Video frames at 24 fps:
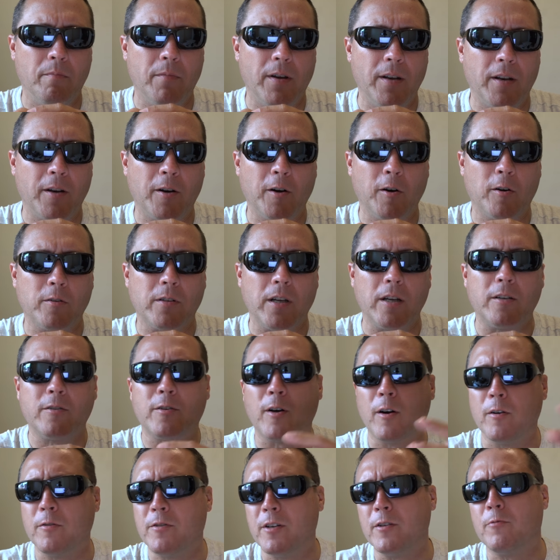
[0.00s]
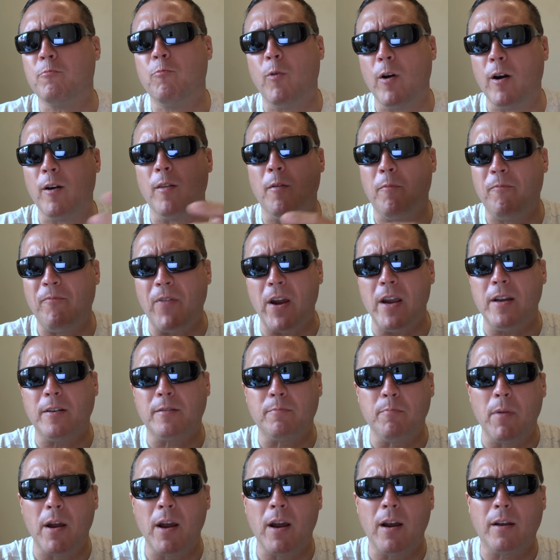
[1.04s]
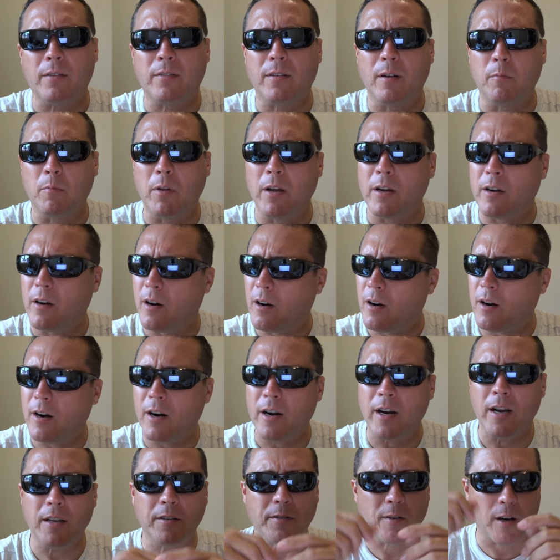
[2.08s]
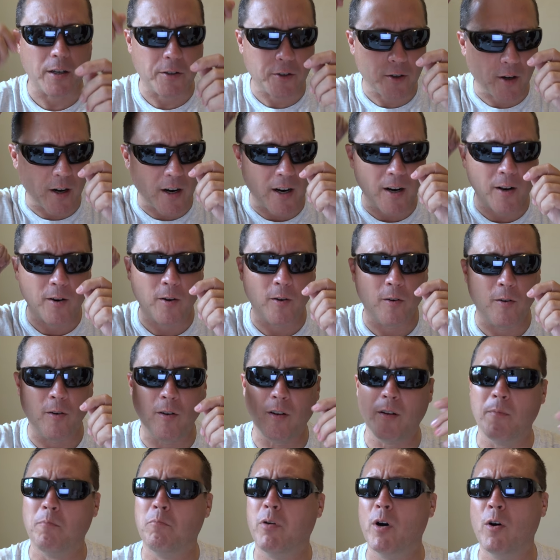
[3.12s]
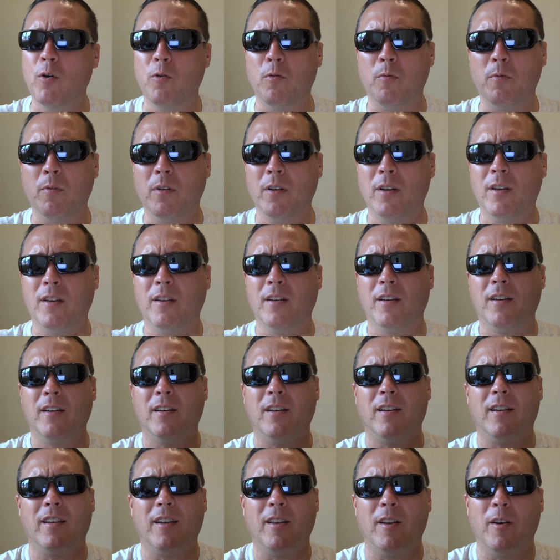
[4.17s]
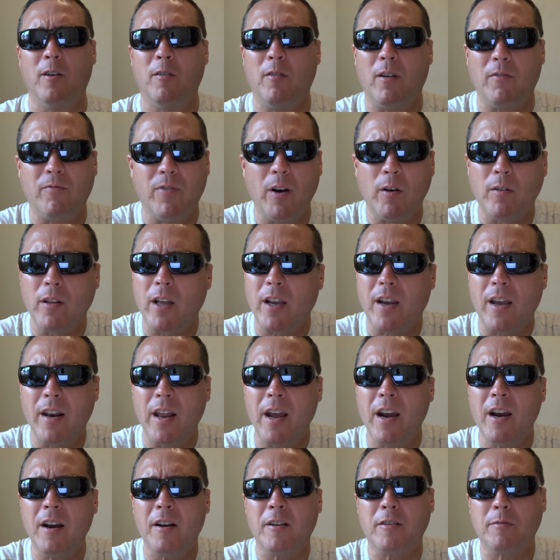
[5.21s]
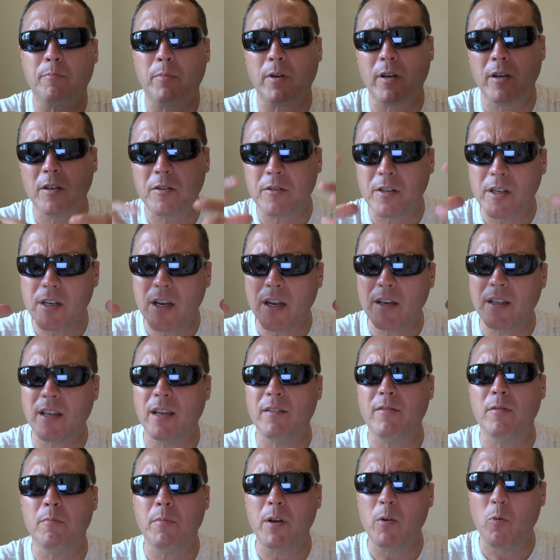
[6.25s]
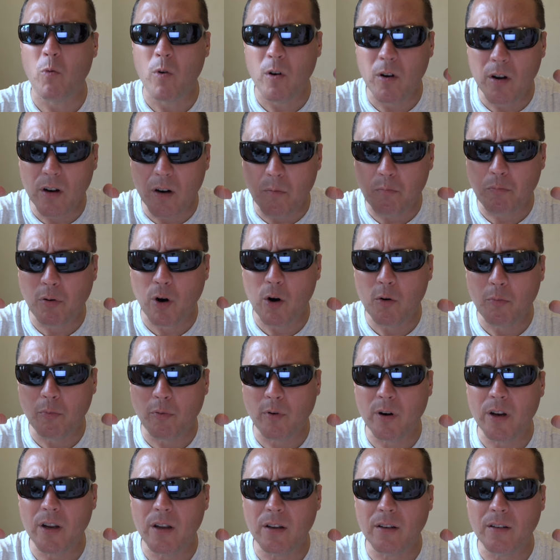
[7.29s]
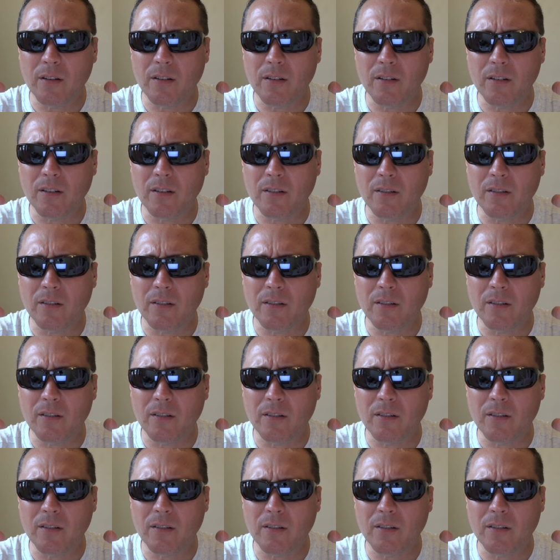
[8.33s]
And the girl's like, sir, just wear the face mask. And I'm like, all right. So I tried it on and boom. You know, I felt like an ass because she had given me one appropriate,